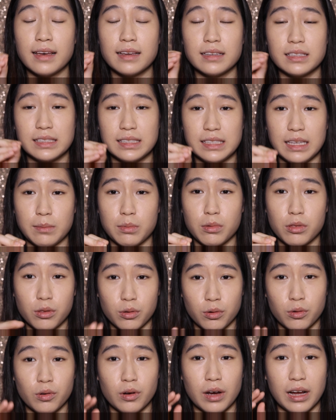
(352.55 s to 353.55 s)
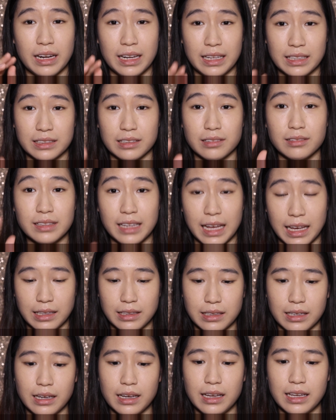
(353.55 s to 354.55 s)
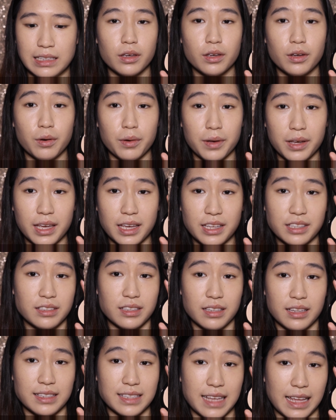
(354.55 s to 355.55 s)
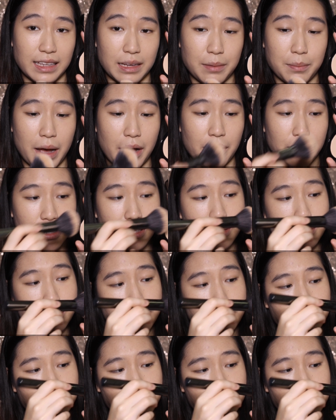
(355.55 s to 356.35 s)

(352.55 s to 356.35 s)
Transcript: seep through a little later. It's going into the setting powder.